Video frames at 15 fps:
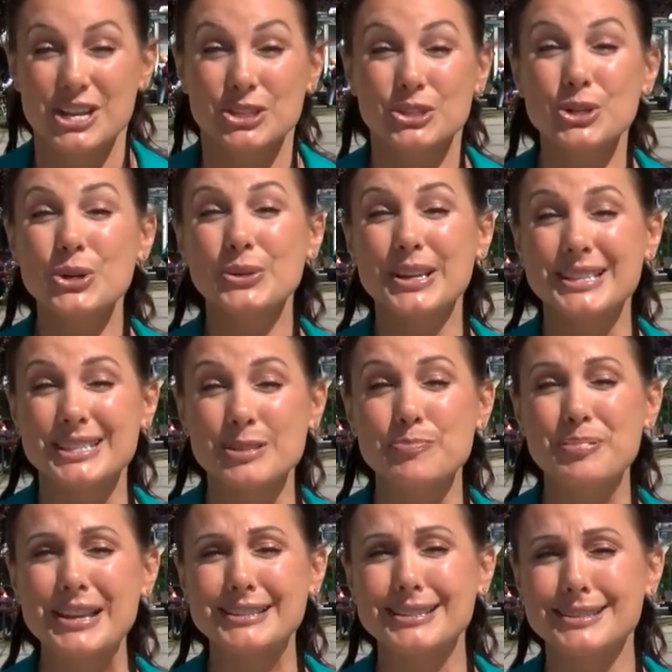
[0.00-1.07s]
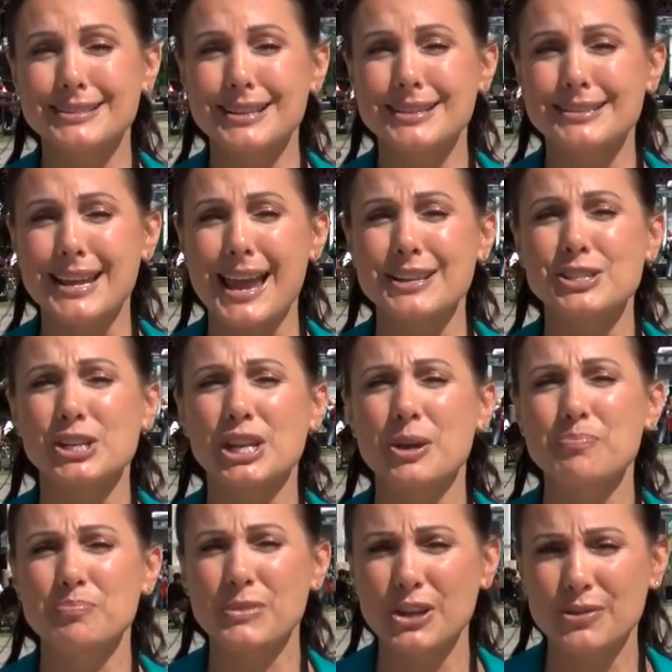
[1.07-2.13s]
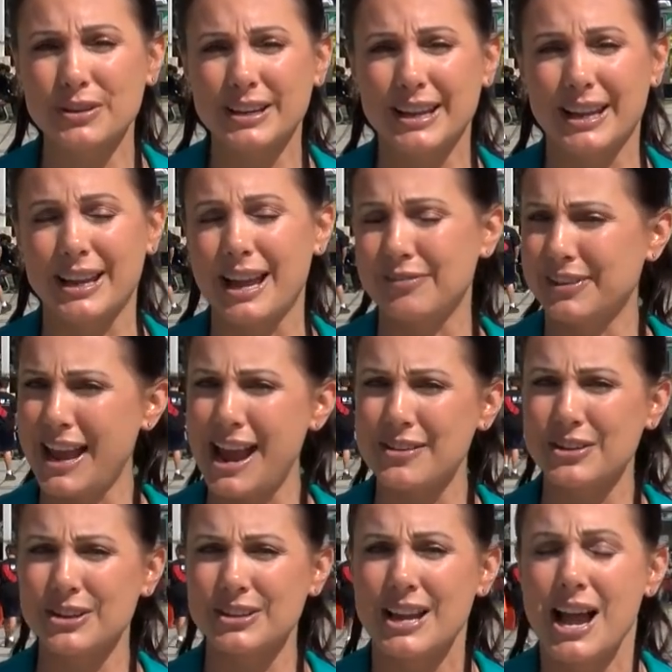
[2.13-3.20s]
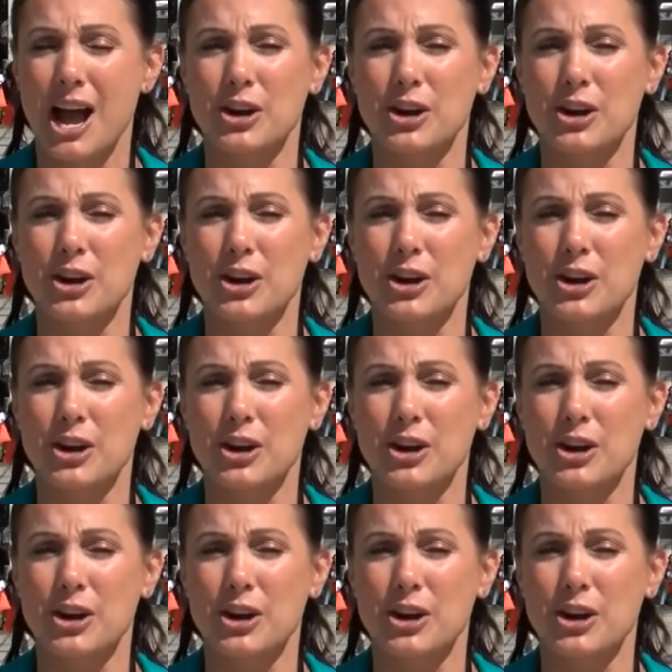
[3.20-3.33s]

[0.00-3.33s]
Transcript: Students, businesses, and community have gathered